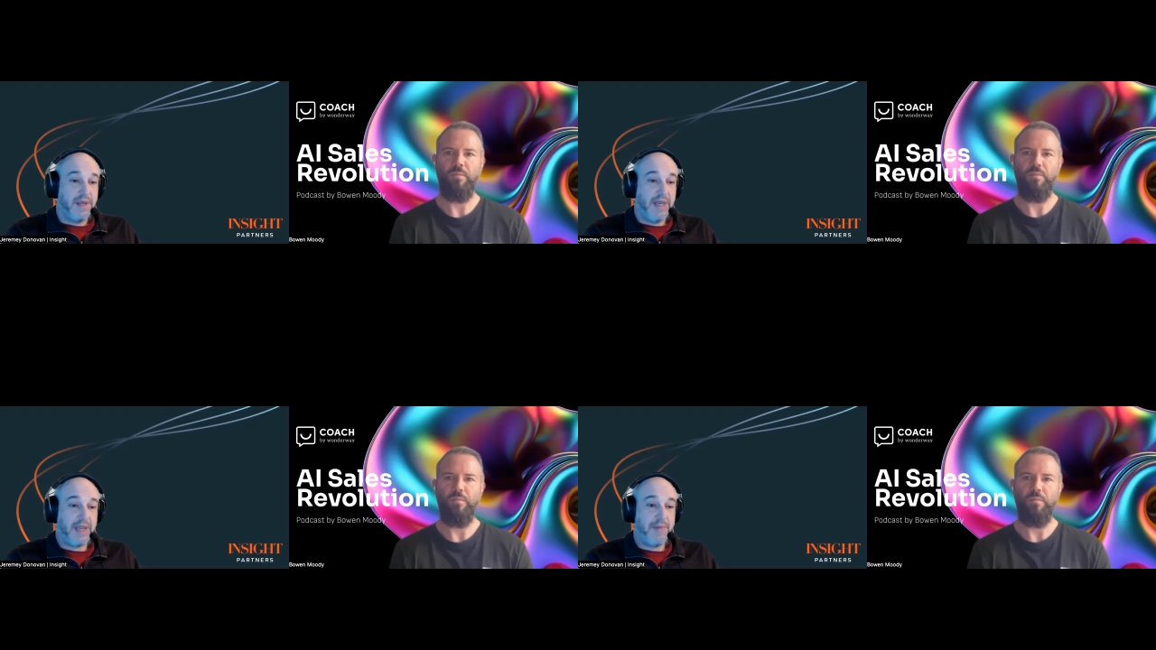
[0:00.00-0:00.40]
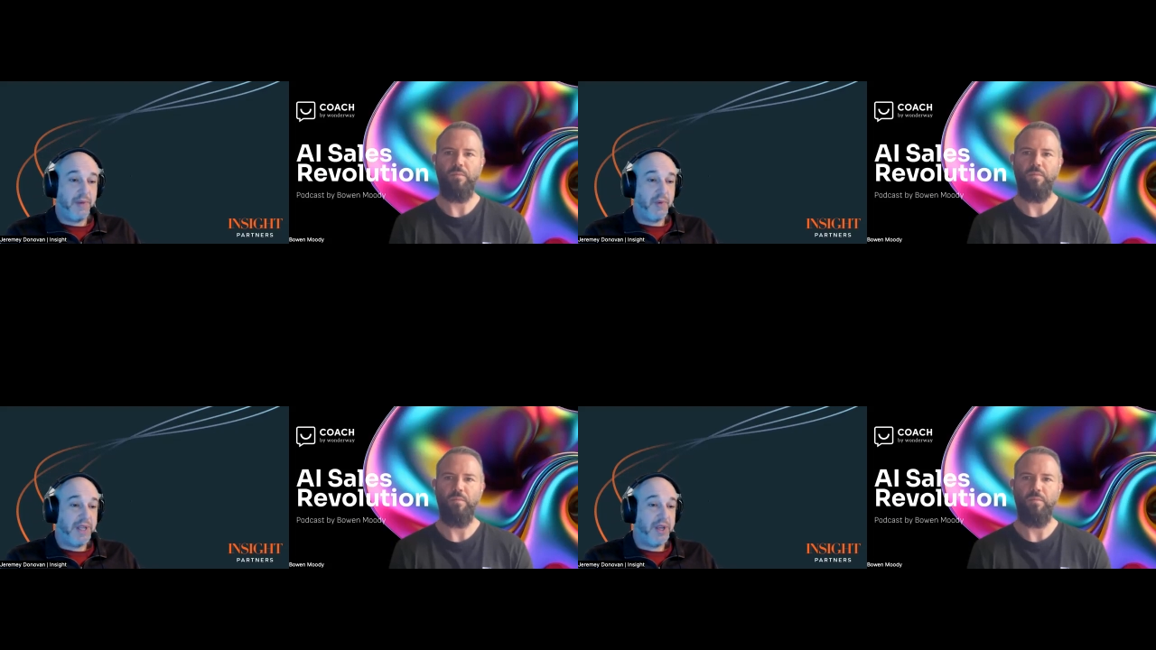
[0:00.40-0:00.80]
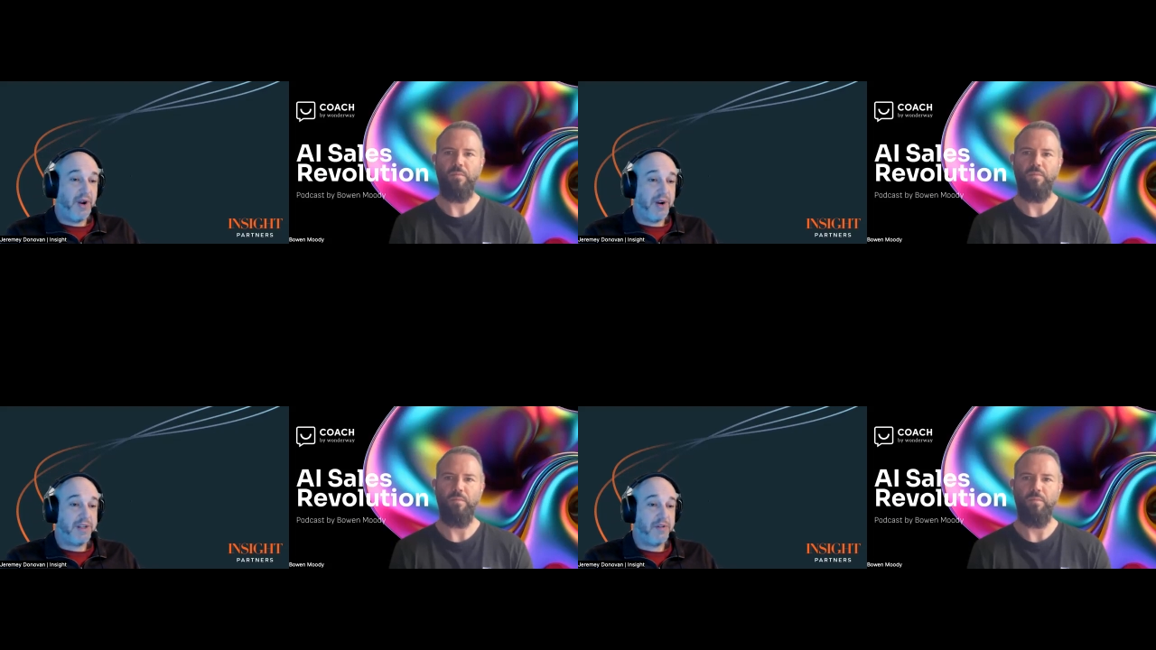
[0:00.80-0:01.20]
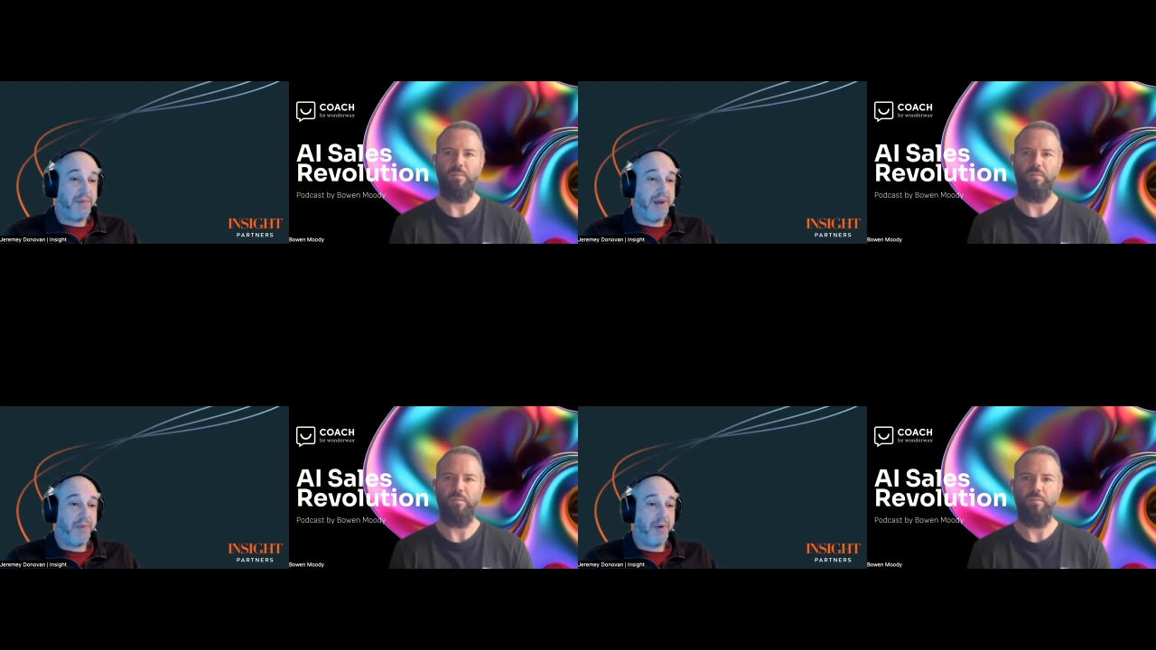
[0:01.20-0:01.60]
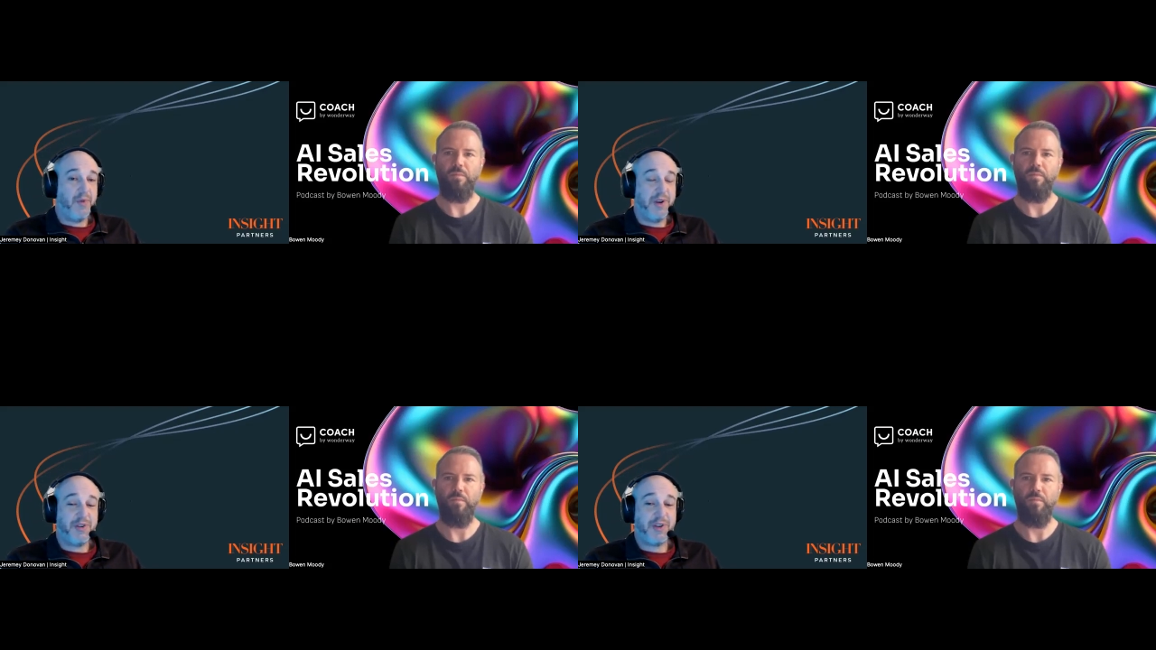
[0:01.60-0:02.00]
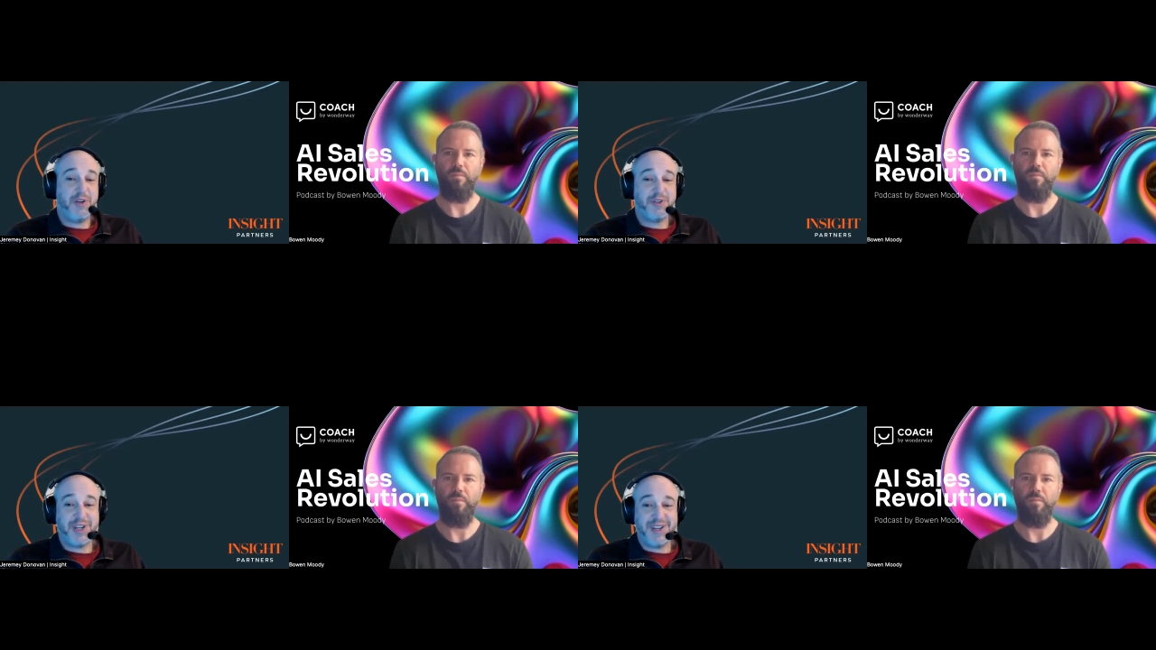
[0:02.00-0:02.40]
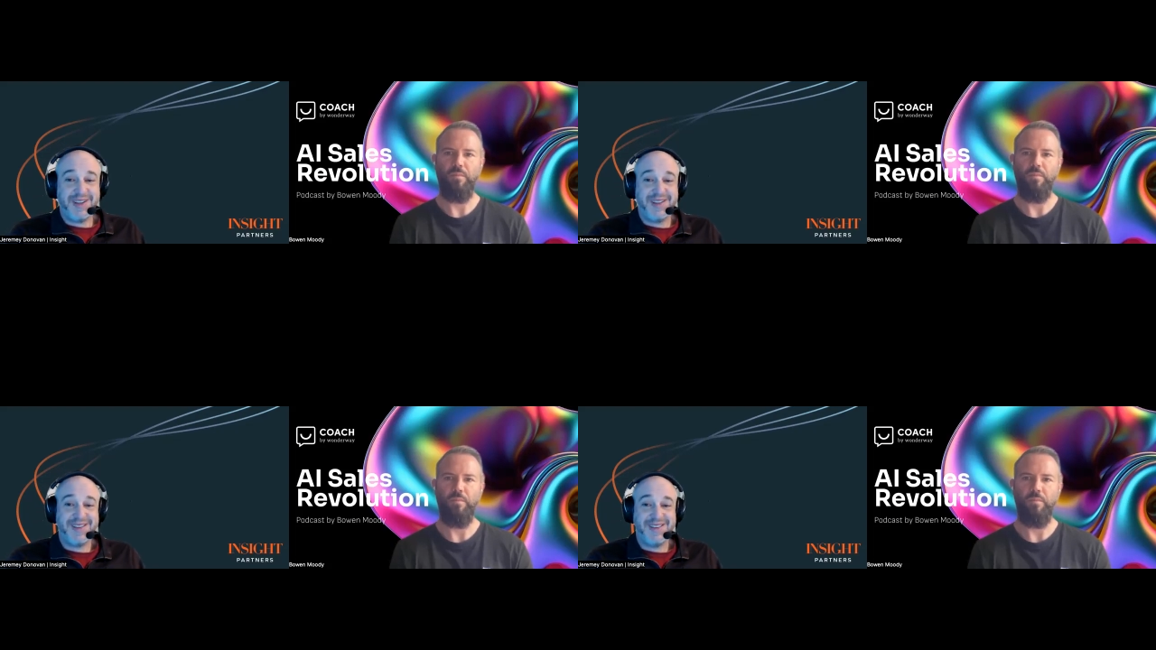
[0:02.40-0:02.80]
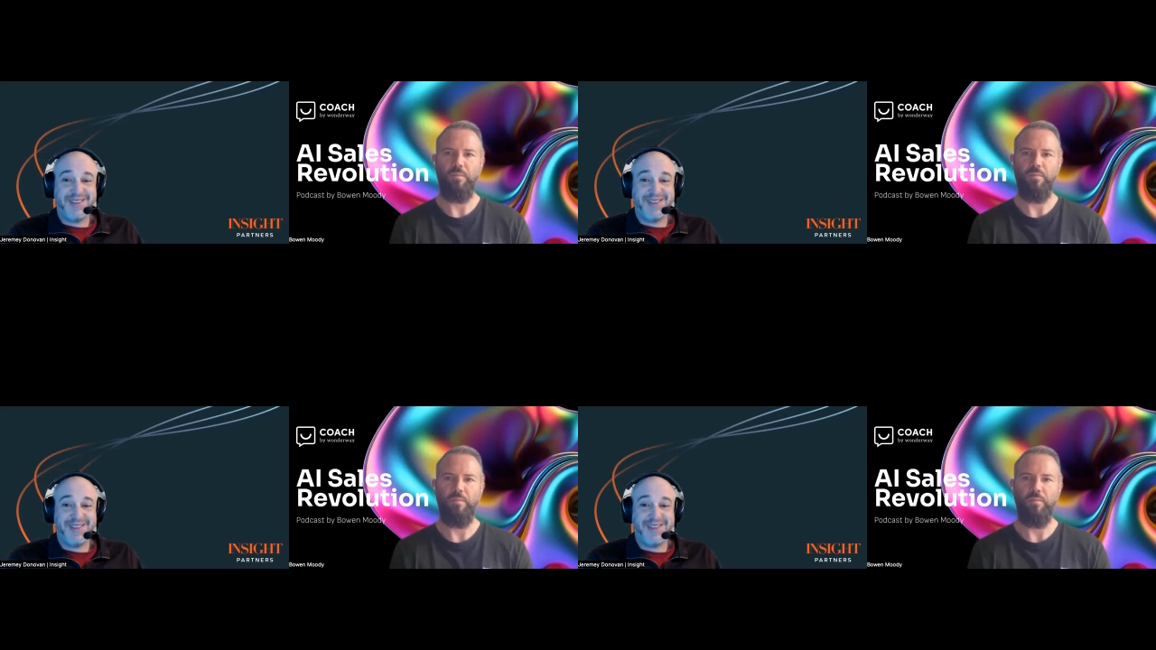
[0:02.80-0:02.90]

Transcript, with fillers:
Speaker 1: It can be really hard to remember what you're coaching,